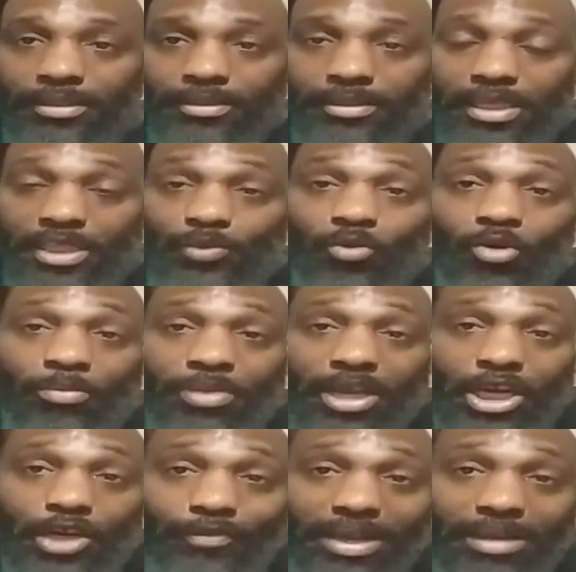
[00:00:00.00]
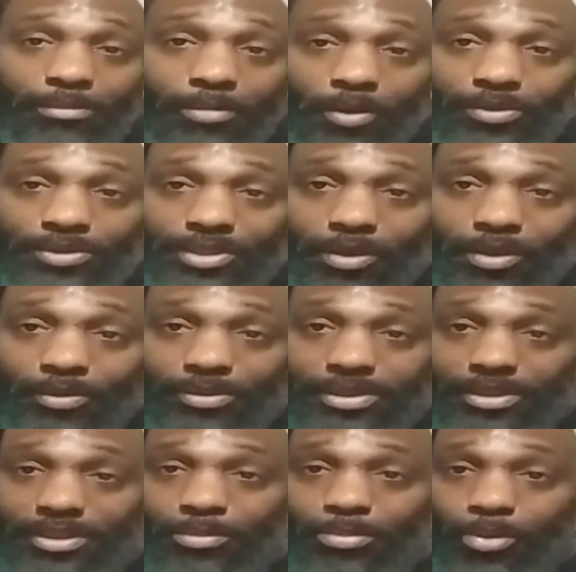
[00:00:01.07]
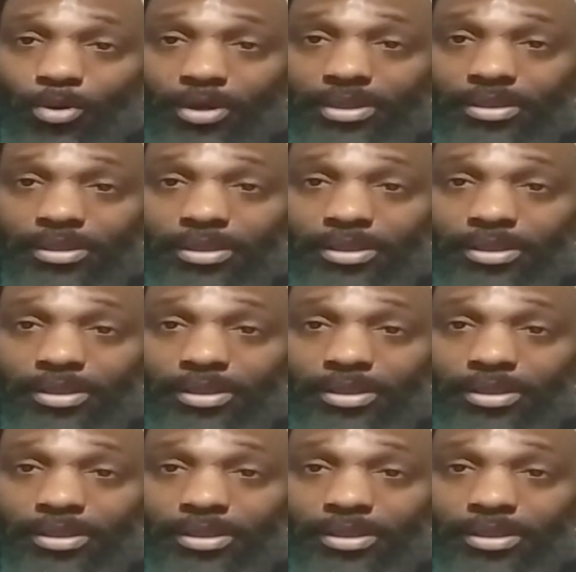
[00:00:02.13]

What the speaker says: This will be a great millstone to the point.